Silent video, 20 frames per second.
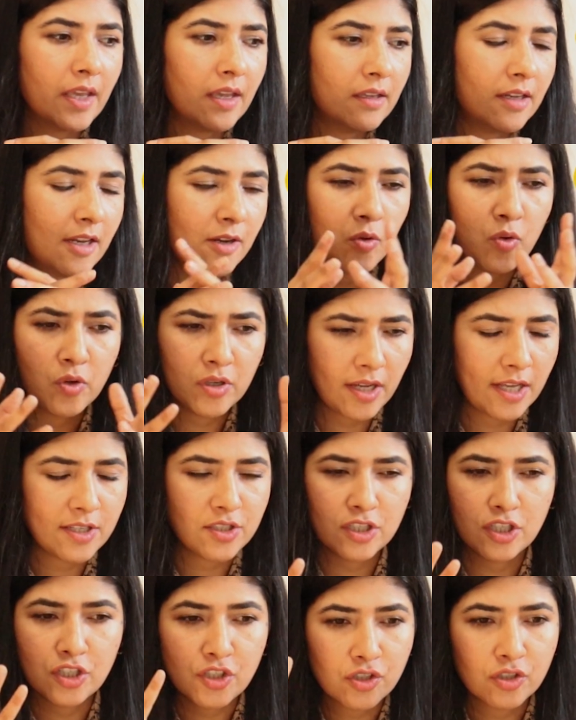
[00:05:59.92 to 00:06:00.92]
in an
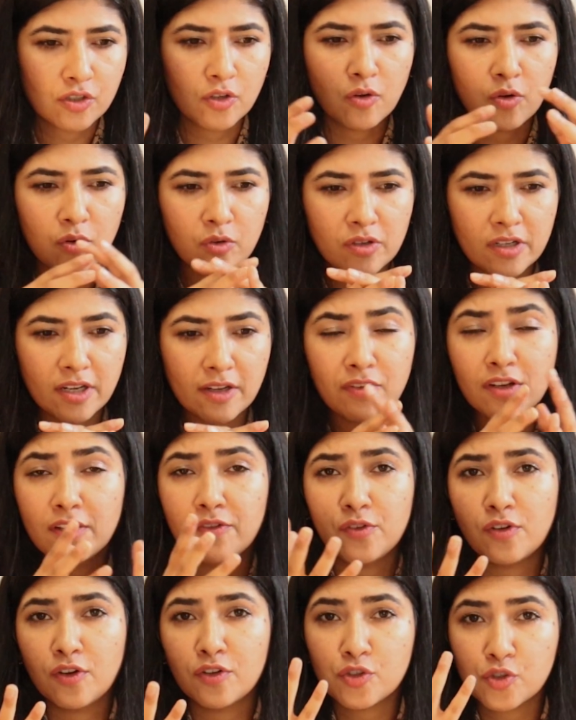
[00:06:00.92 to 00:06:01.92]
organization, or even
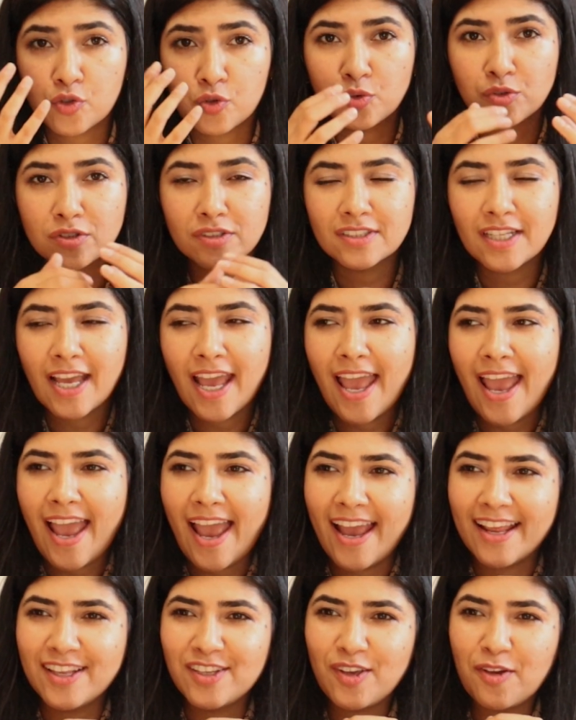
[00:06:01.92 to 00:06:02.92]
if you're a student
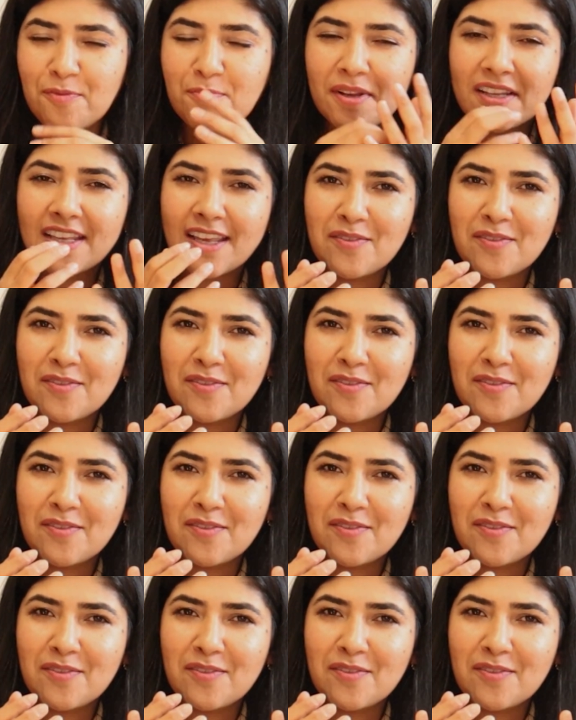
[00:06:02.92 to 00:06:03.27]
and you have been